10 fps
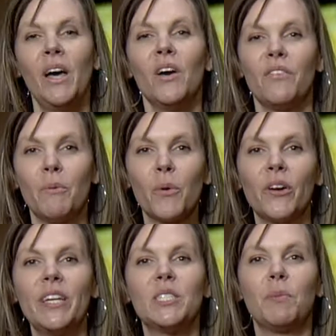
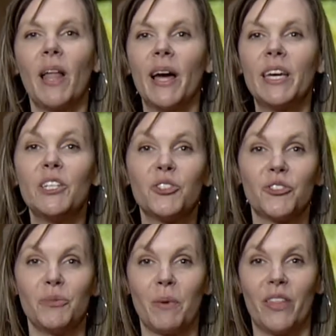February is Black
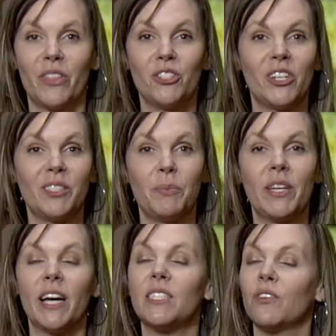History Month, and Chesapeake
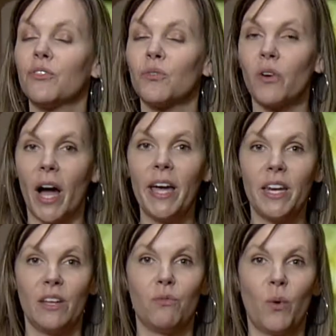has a
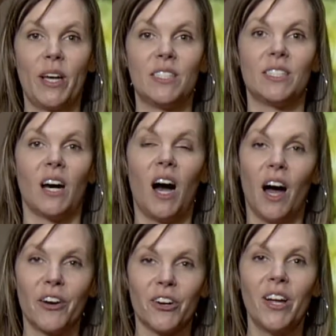variety of ways to
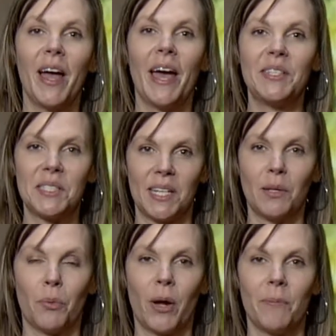honor and
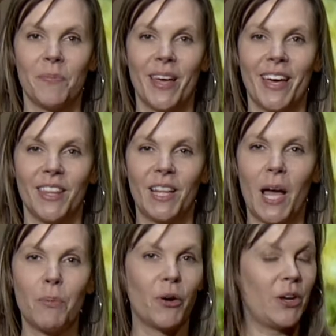celebrate. The
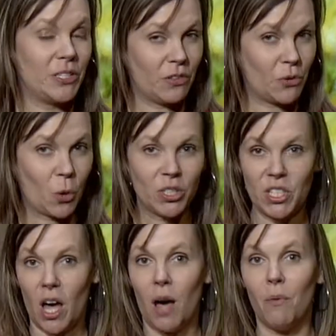library is, of course, the
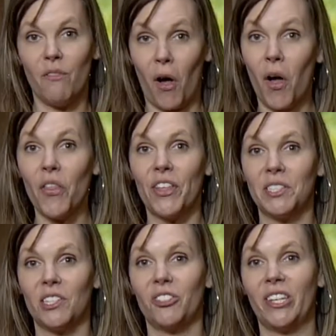hub of all
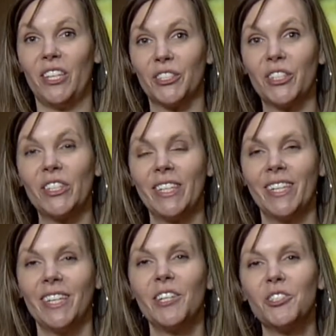things educational.
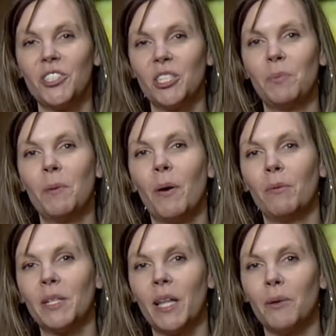Here's Chesapeake
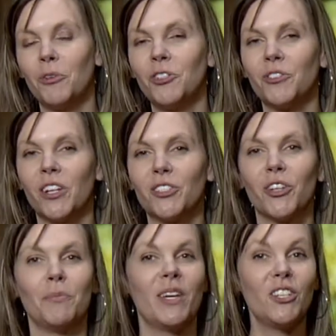Public Library Director
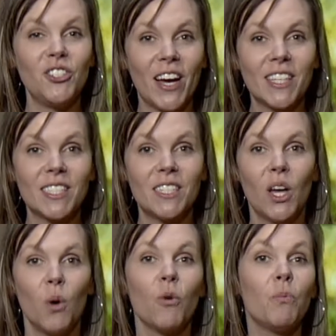Amanda Jackson
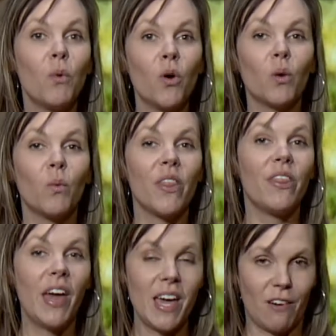with more on what
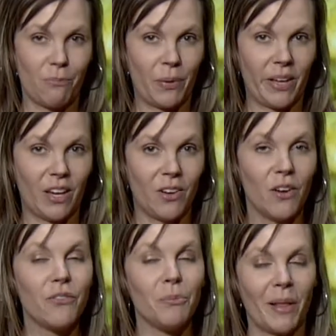they have planned
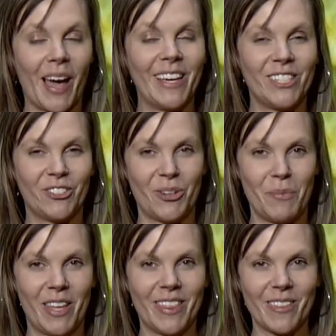for Black History Month.